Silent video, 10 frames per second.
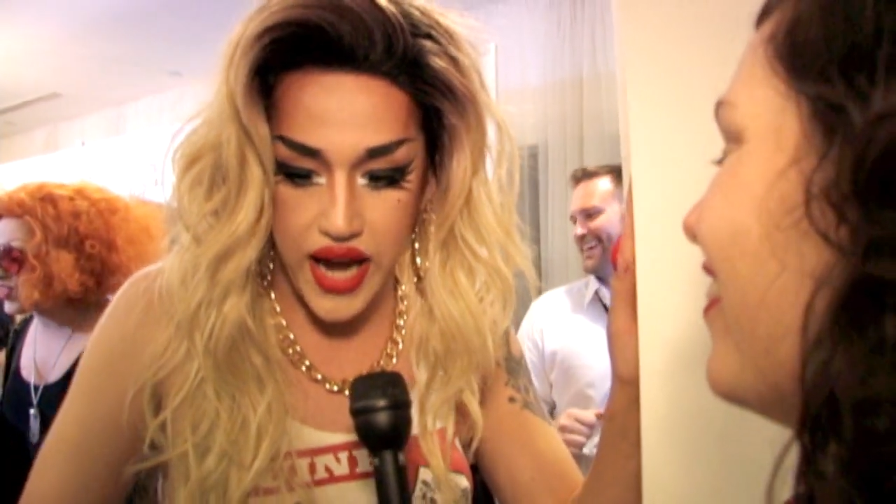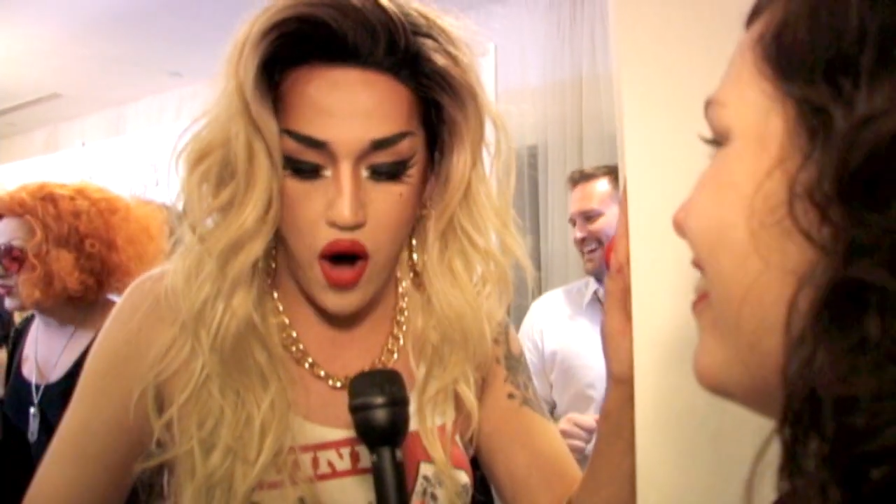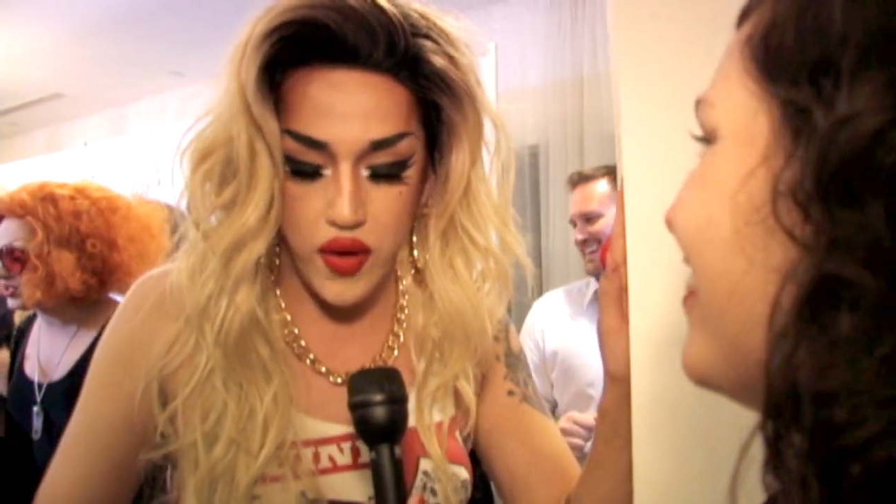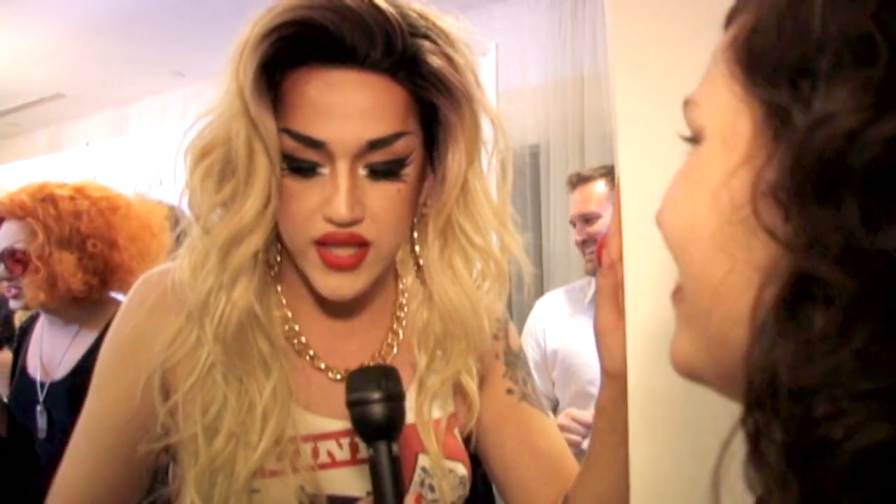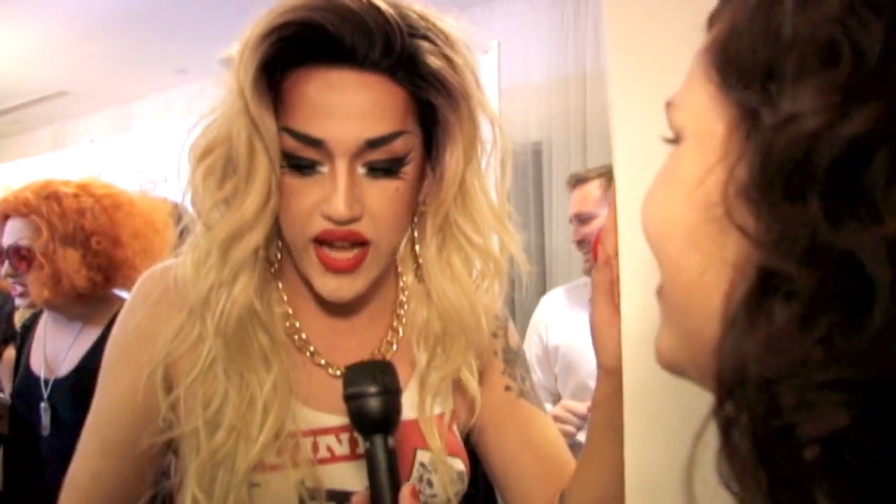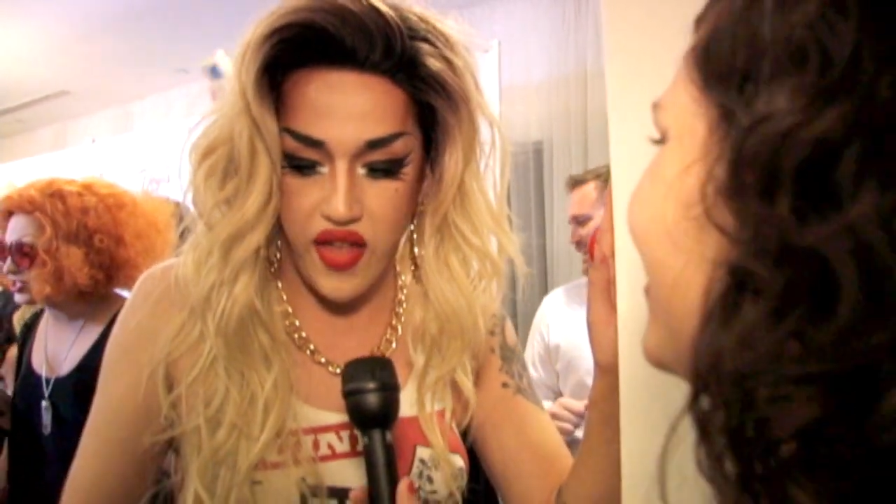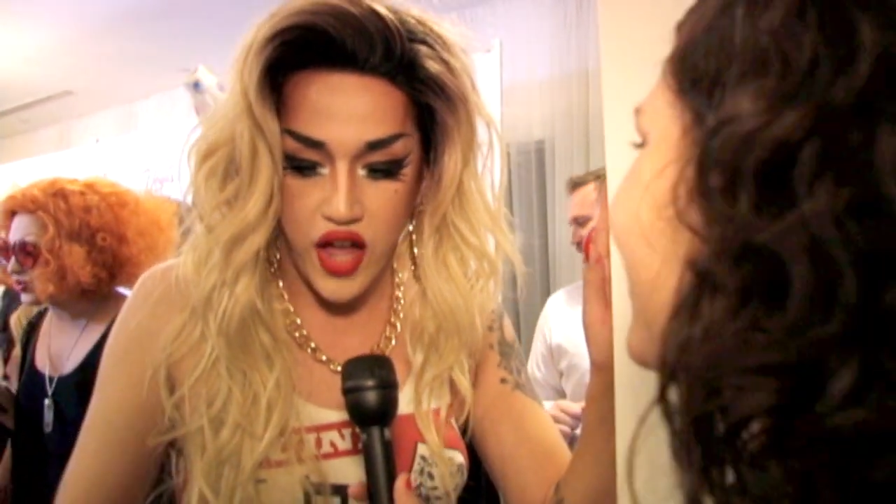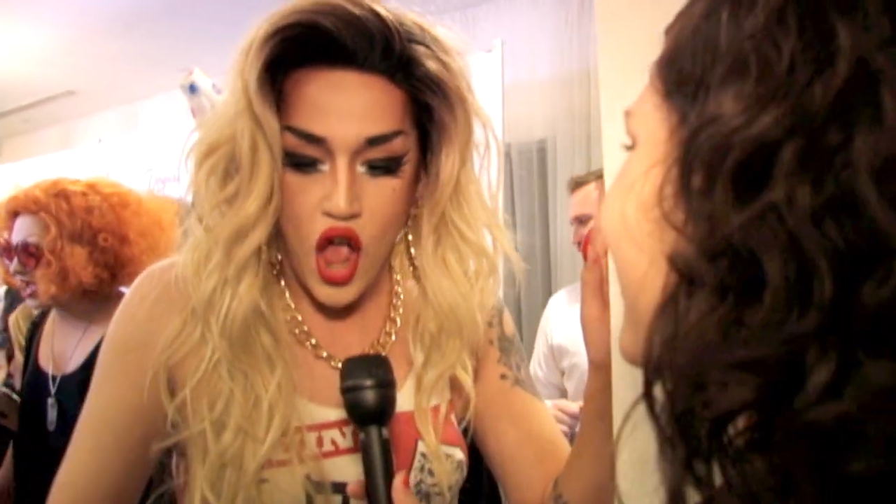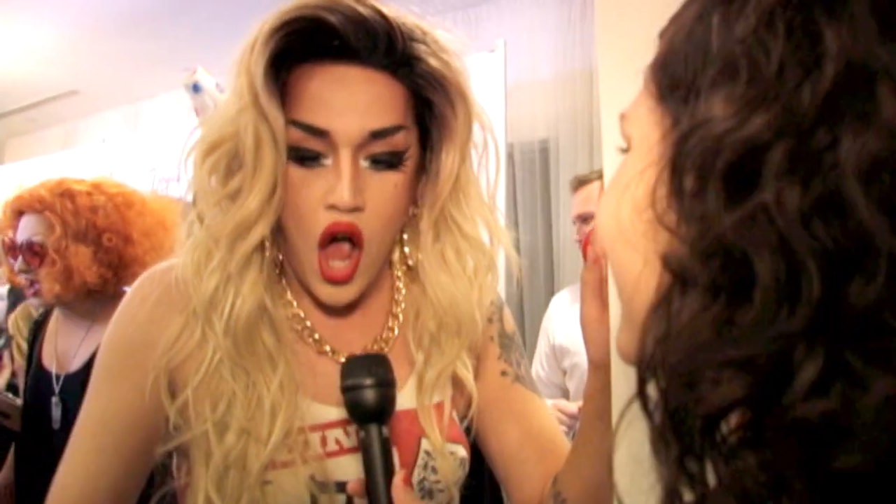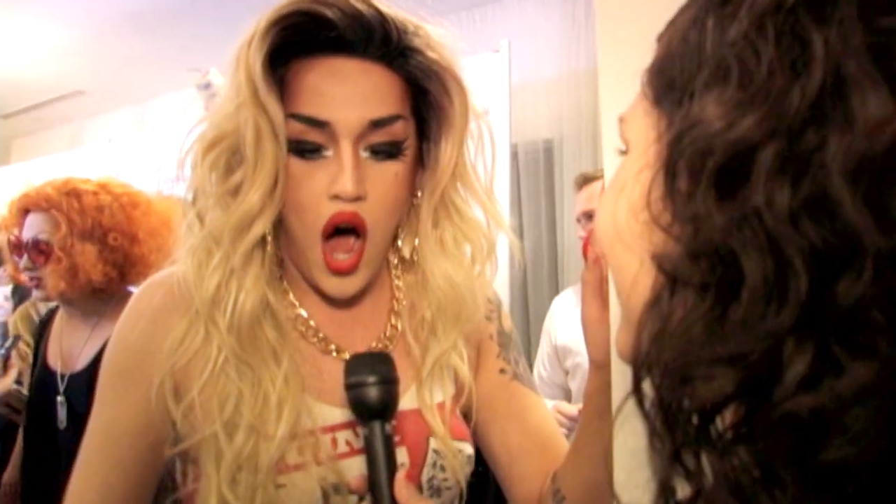I always say,
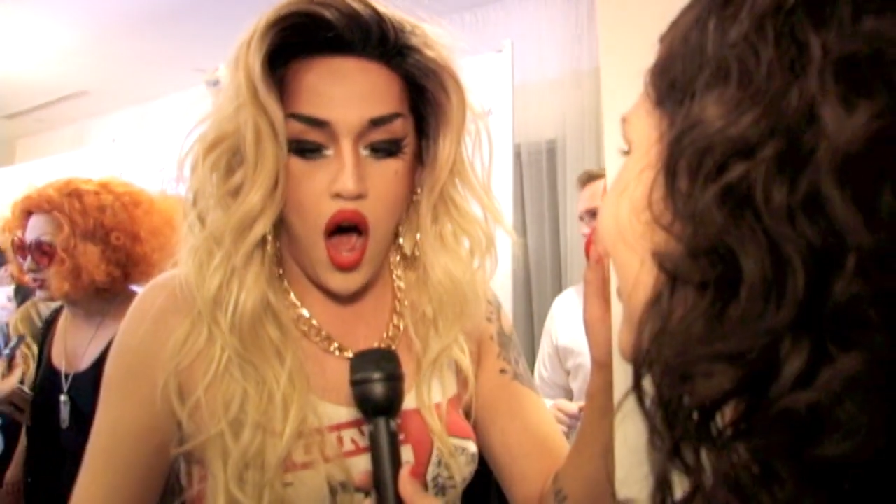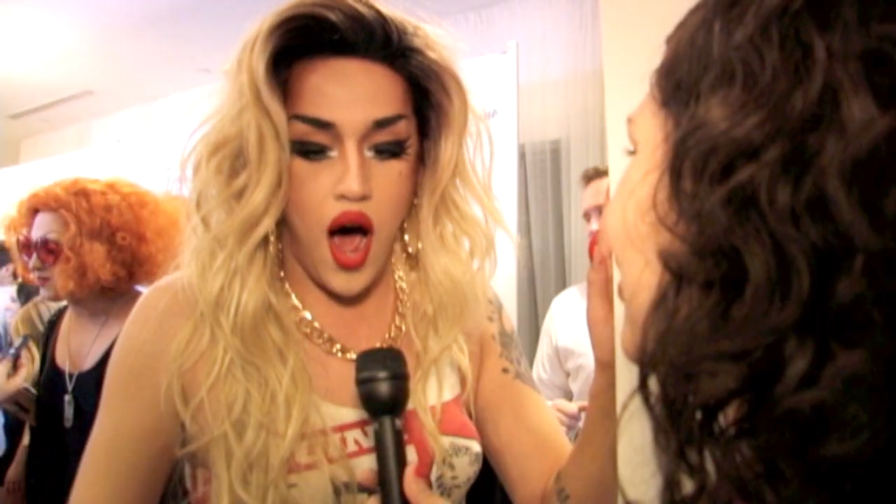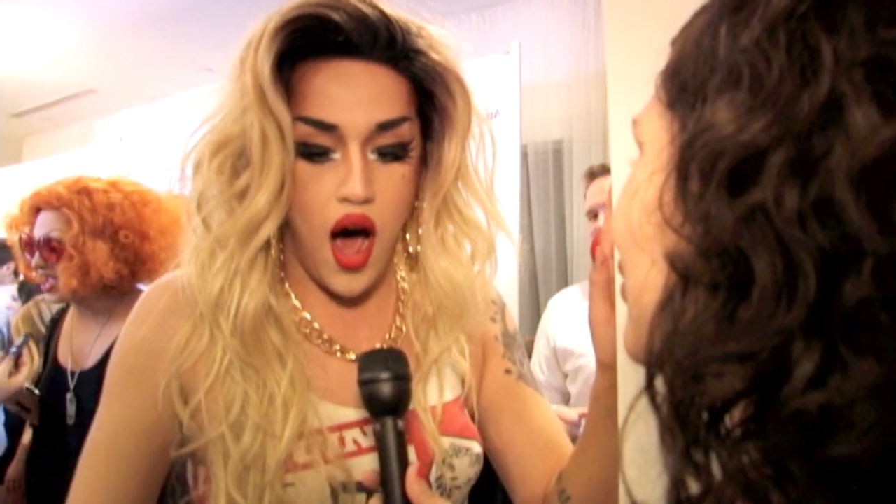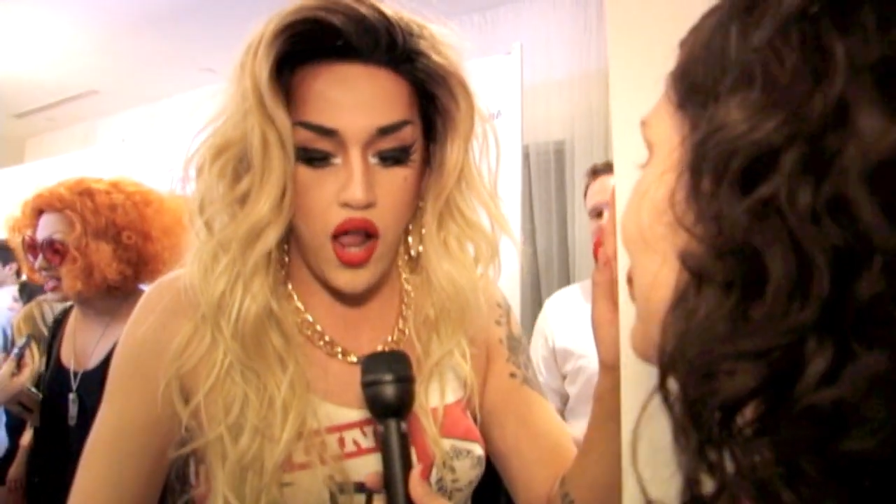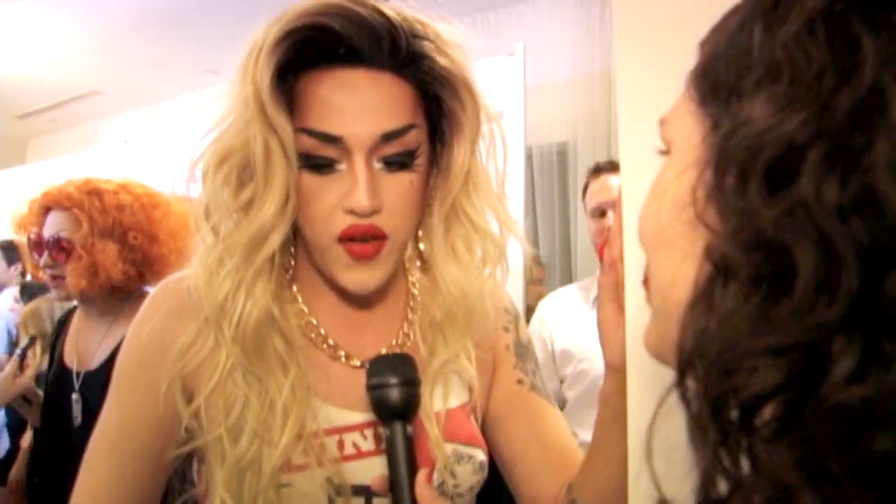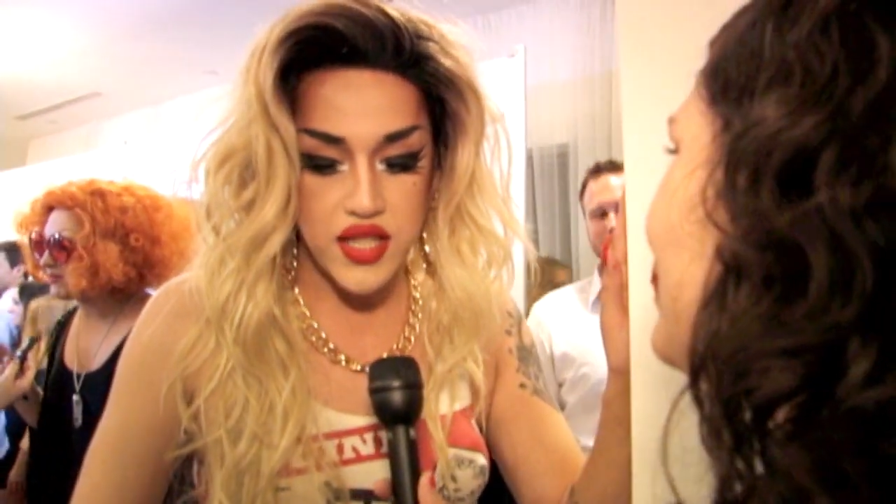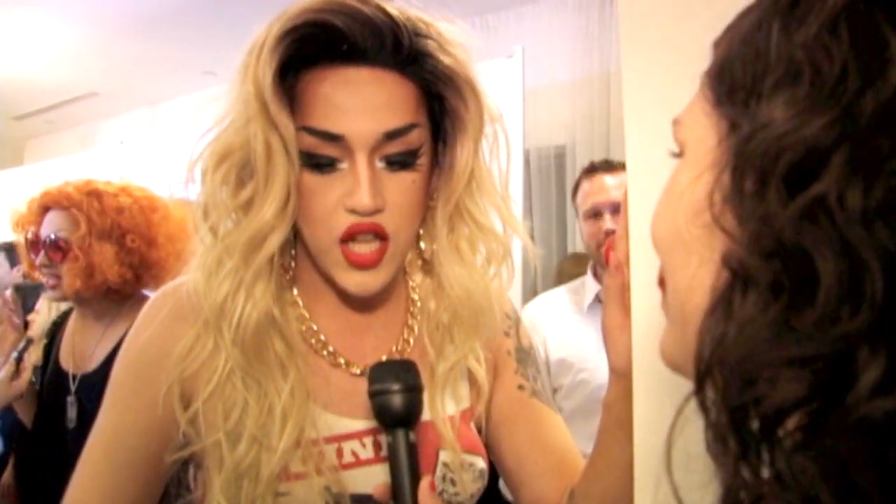like, all of us